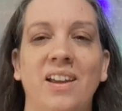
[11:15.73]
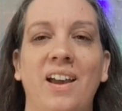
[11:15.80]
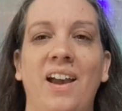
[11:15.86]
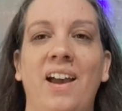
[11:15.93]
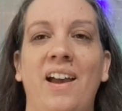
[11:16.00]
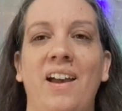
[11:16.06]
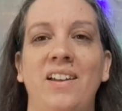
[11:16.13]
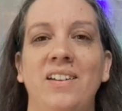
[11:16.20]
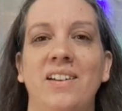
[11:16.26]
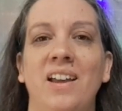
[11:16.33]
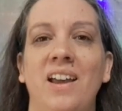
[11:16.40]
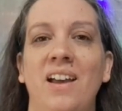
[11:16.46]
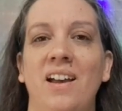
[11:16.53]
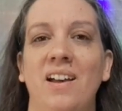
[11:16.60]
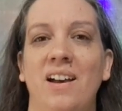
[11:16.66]
And
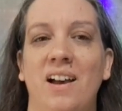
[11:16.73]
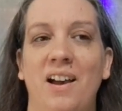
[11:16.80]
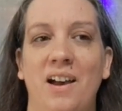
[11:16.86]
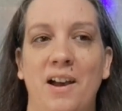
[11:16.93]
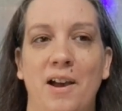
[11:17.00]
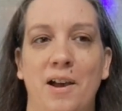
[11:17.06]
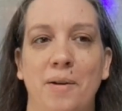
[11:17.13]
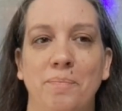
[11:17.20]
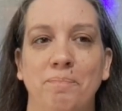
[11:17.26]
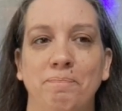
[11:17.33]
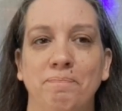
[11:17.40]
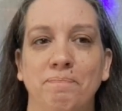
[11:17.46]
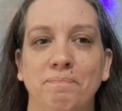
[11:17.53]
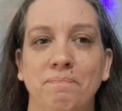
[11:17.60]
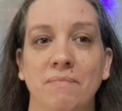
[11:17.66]
I'm
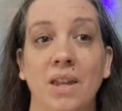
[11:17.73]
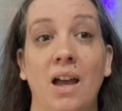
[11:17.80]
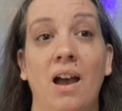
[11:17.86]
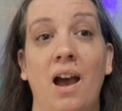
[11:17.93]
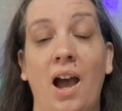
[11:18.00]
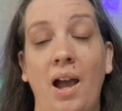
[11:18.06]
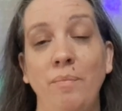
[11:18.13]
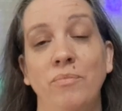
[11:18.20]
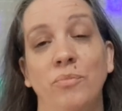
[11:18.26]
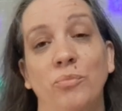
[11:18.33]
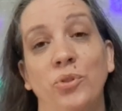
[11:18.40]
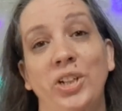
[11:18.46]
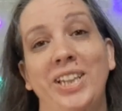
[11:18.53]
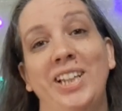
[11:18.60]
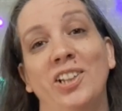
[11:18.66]

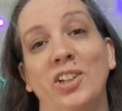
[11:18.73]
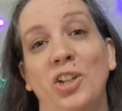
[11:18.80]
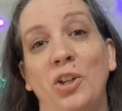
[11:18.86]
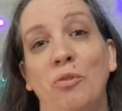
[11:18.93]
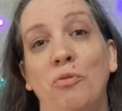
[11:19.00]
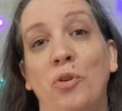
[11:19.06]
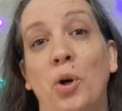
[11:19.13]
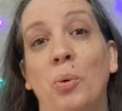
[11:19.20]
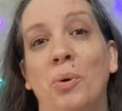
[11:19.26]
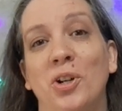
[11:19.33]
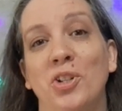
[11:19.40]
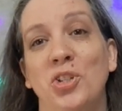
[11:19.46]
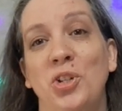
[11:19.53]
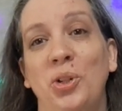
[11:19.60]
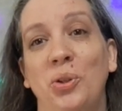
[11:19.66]
really looking forward
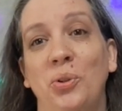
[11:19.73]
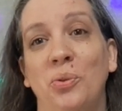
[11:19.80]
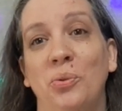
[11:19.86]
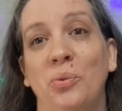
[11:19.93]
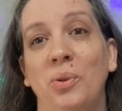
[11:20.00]
to